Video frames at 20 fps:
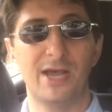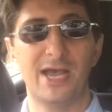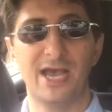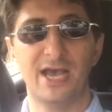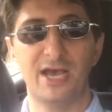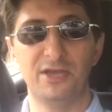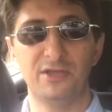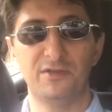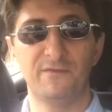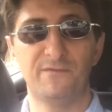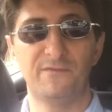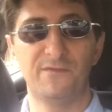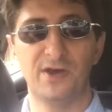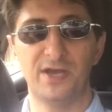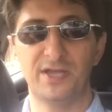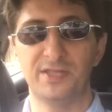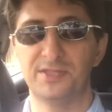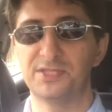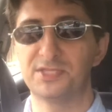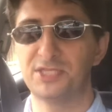how you
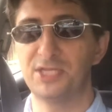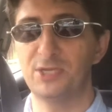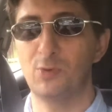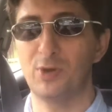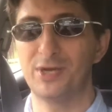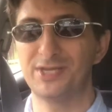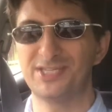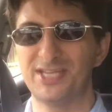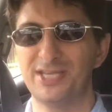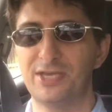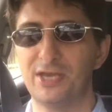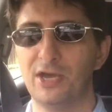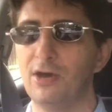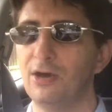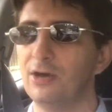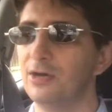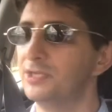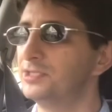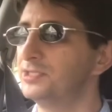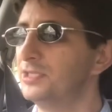find the C Y C
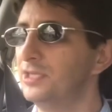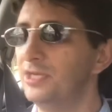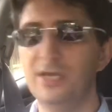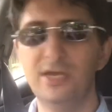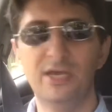cards